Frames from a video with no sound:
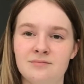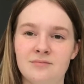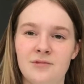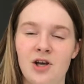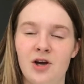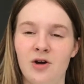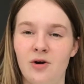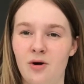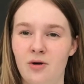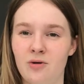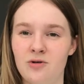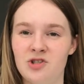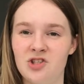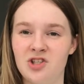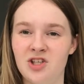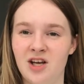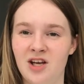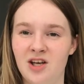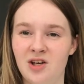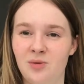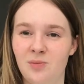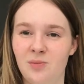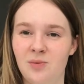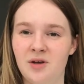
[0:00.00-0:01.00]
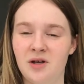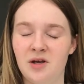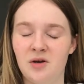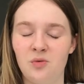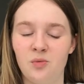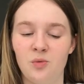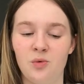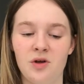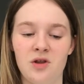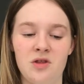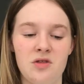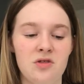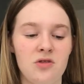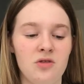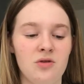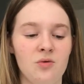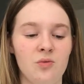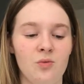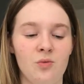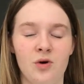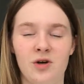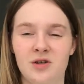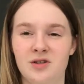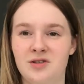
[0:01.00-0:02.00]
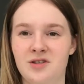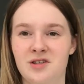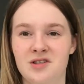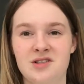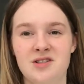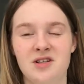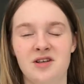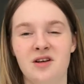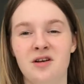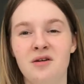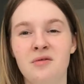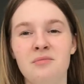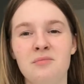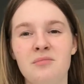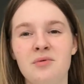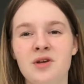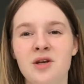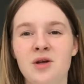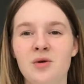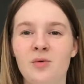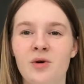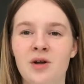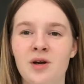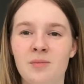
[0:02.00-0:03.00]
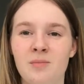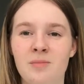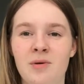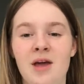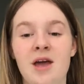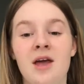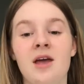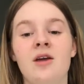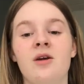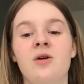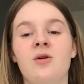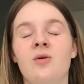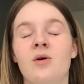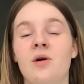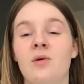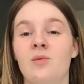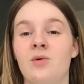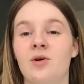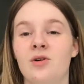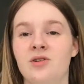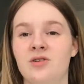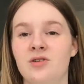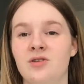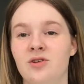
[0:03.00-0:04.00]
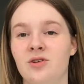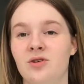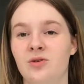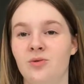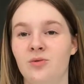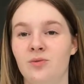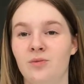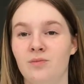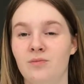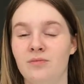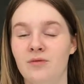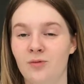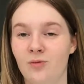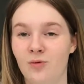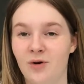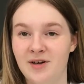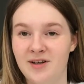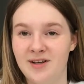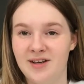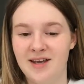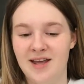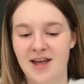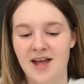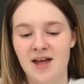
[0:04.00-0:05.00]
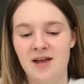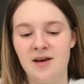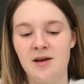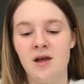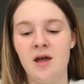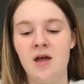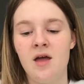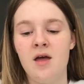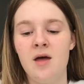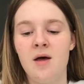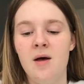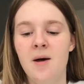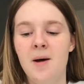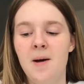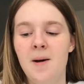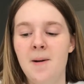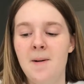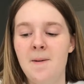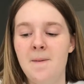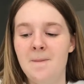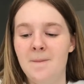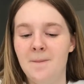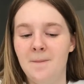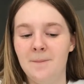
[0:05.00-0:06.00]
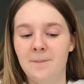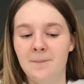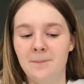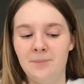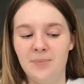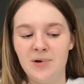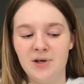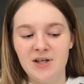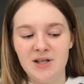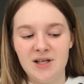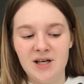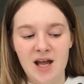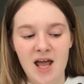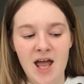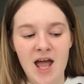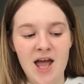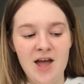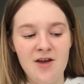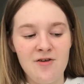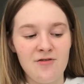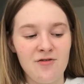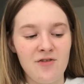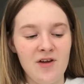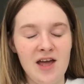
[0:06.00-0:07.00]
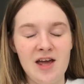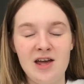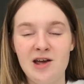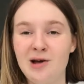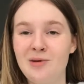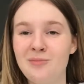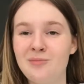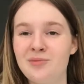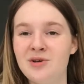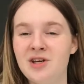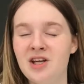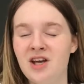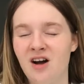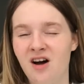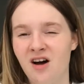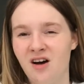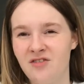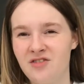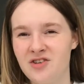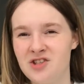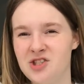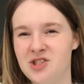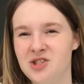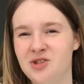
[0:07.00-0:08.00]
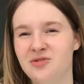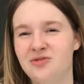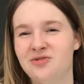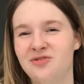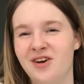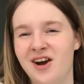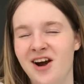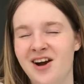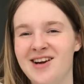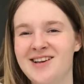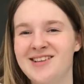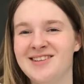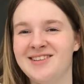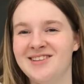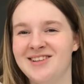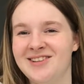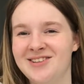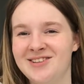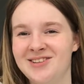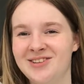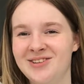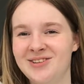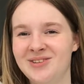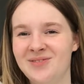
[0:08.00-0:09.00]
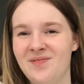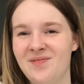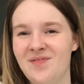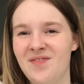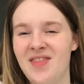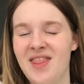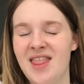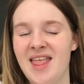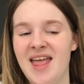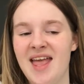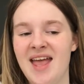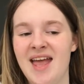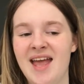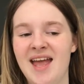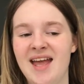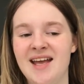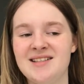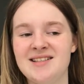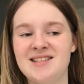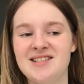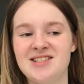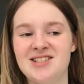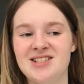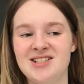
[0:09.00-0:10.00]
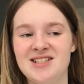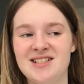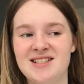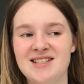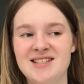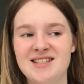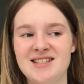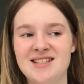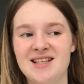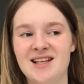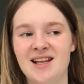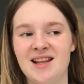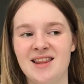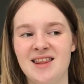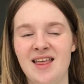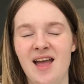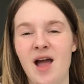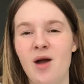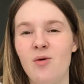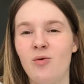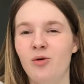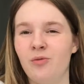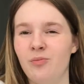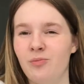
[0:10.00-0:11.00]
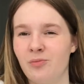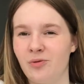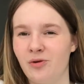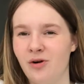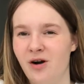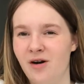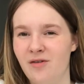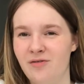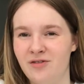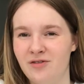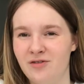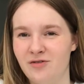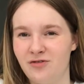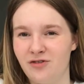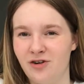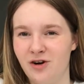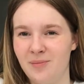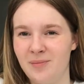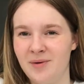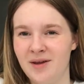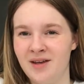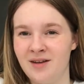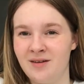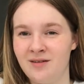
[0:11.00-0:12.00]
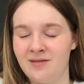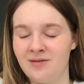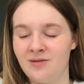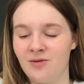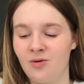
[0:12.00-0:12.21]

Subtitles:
negotiate a bit with what does the company want to pay you and what do you want to get. But if a company offers you very little, it's just they will profit from it.